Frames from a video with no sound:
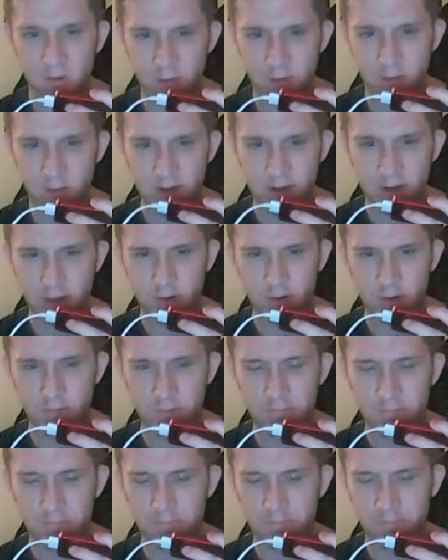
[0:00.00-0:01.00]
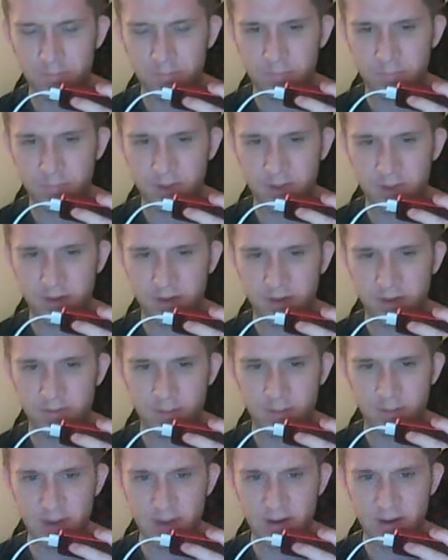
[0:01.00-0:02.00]
another player for the
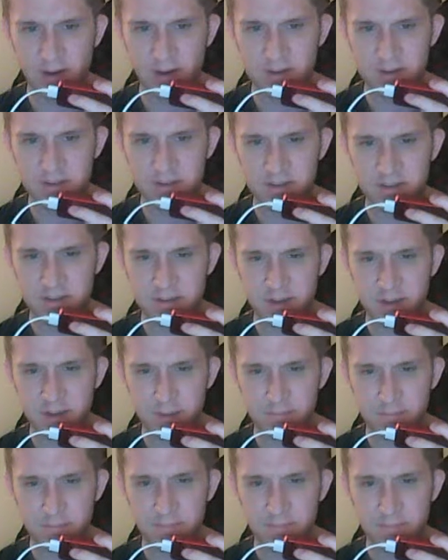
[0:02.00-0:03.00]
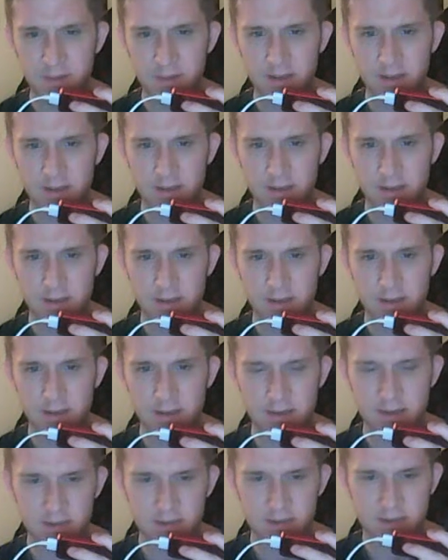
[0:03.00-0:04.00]
Bears
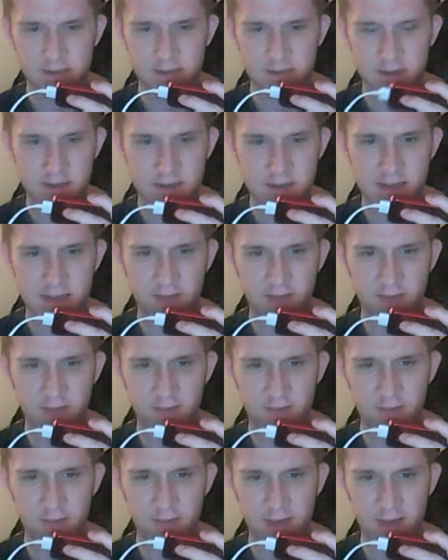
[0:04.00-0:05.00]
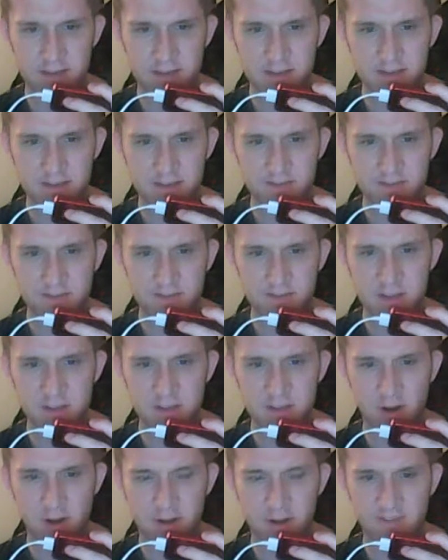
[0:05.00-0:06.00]
is listed as doubtful. That is
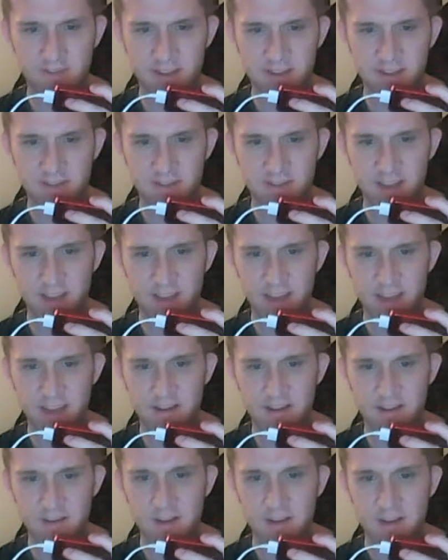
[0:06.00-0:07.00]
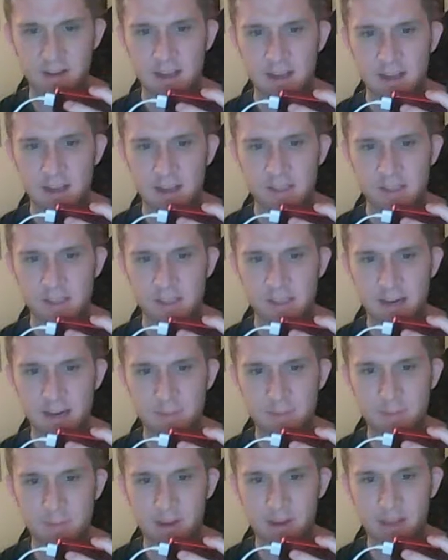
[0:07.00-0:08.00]
starting defensive end Shea
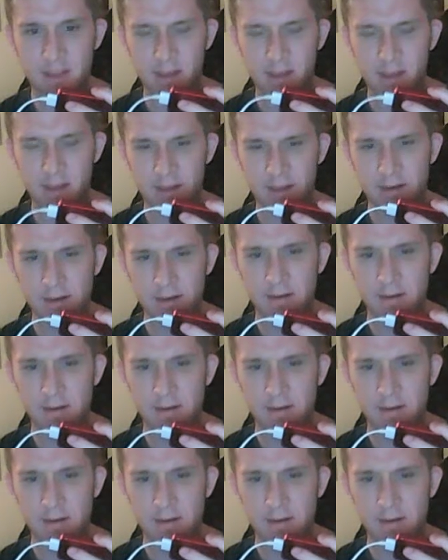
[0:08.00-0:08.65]
McClellan,